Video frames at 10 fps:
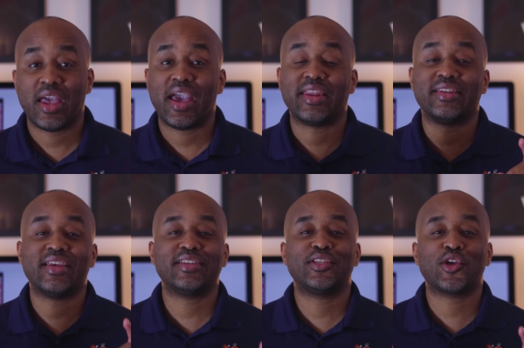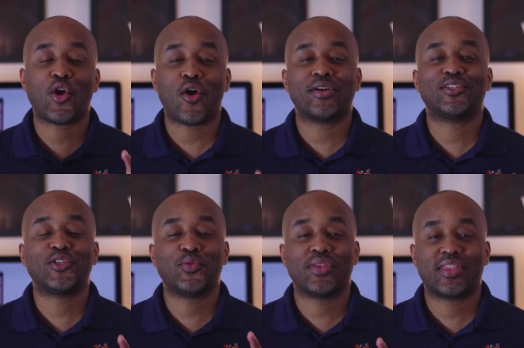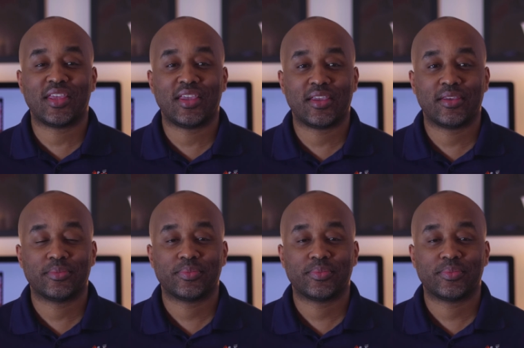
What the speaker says: and it doesn't cost you a thing.